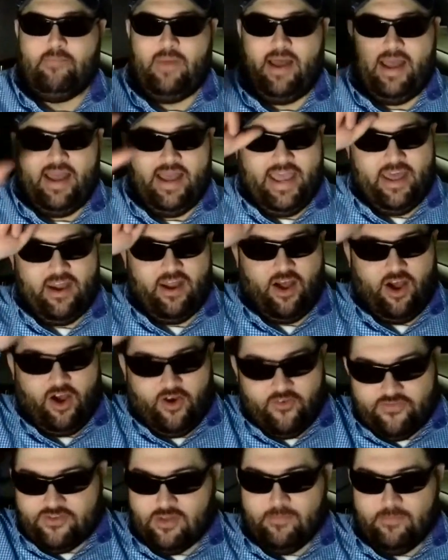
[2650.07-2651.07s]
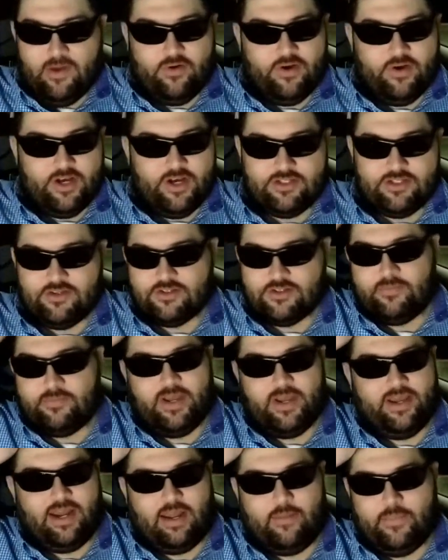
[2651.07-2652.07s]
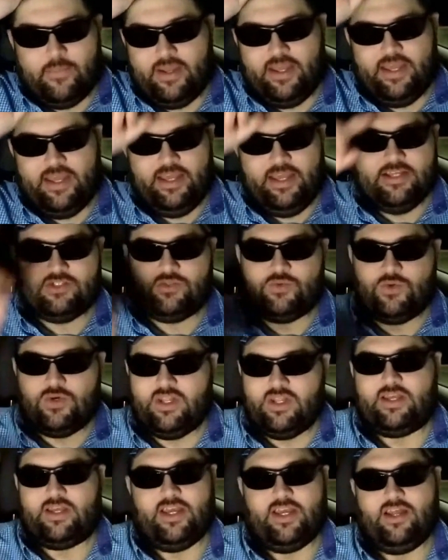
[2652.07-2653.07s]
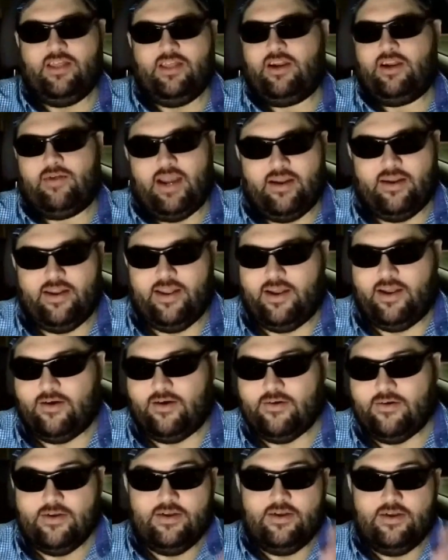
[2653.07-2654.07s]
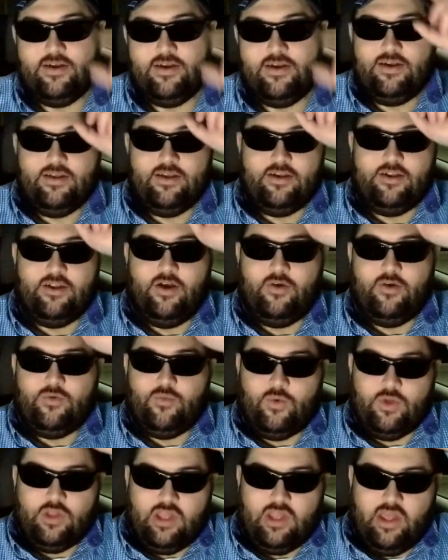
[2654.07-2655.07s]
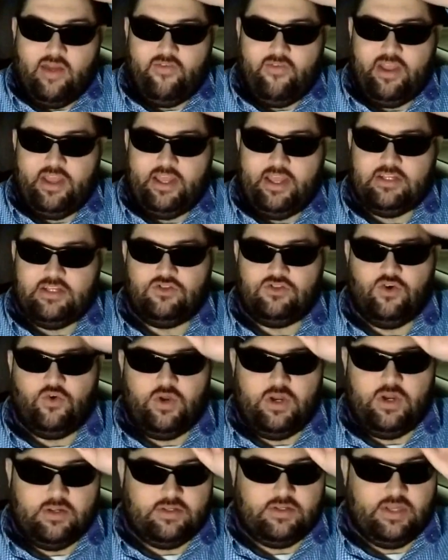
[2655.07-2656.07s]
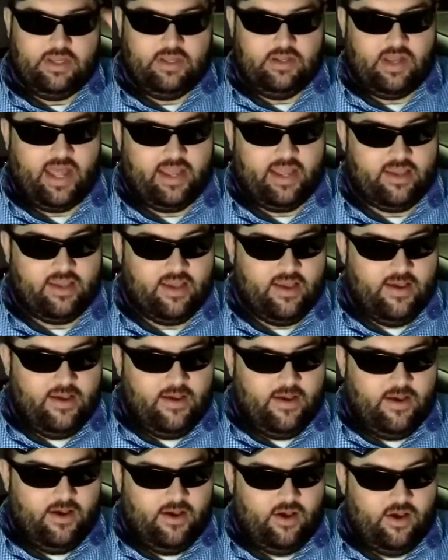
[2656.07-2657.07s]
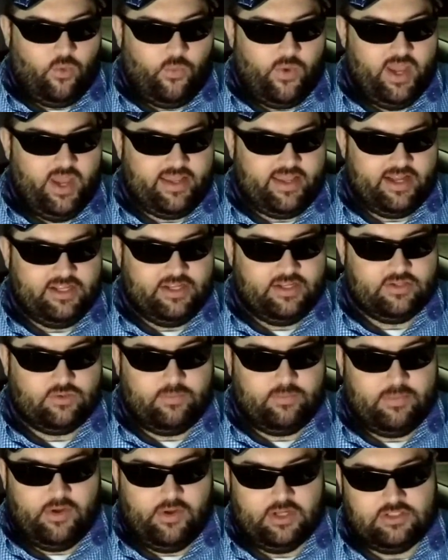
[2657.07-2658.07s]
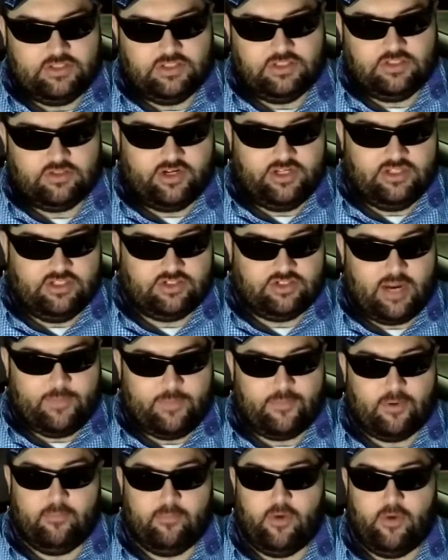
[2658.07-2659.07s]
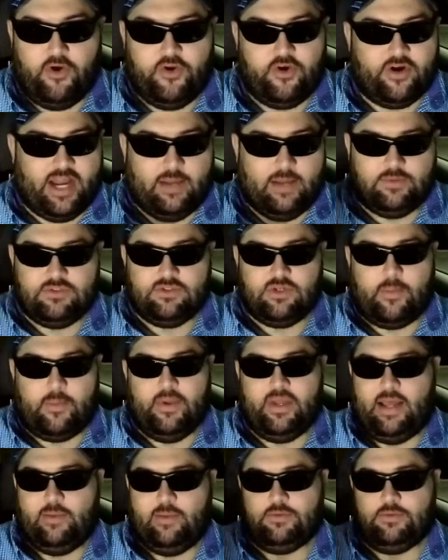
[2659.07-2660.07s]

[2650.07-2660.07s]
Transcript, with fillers: my hat off to Mill Hustles, man. I mean, he is really killing it right now. You know, with everything he's doing, and, and like uh, Wade Kane says, Mill Hustles is, is a great promoter. Absolutely, I mean,